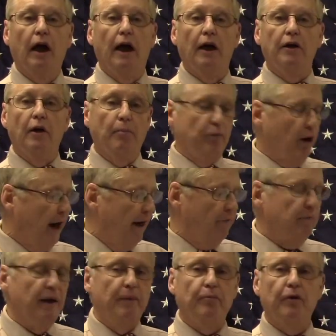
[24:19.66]
deprive
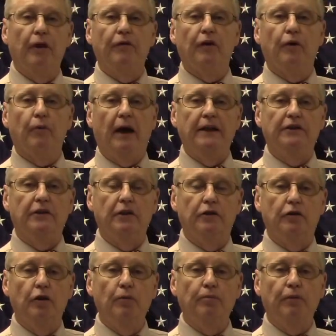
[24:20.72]
people of their rights to
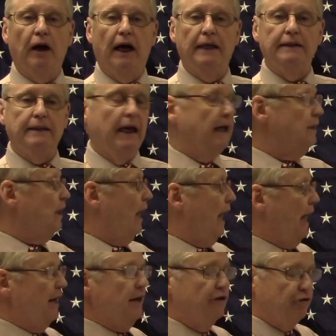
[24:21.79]
due process
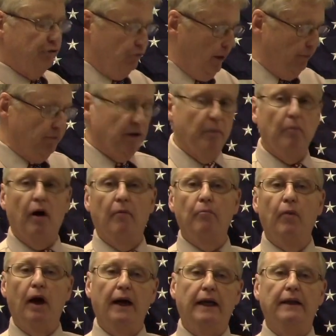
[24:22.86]
and strip them of
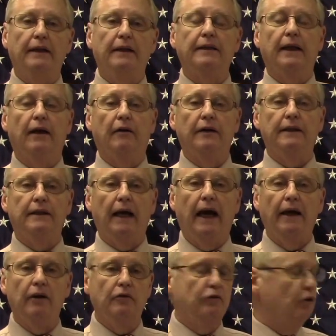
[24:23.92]
money that they're
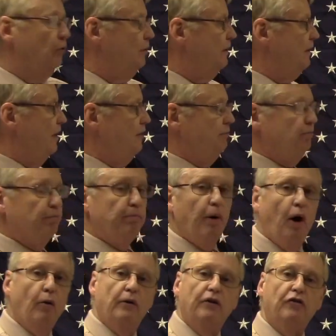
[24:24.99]
entitled to with these
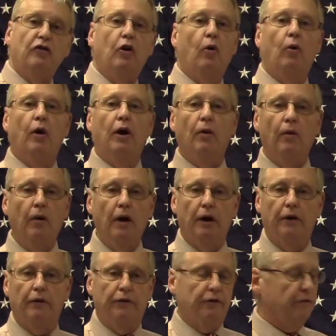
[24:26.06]
bogus court
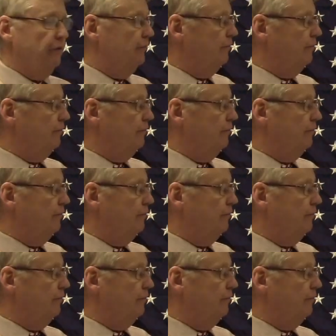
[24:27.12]
orders.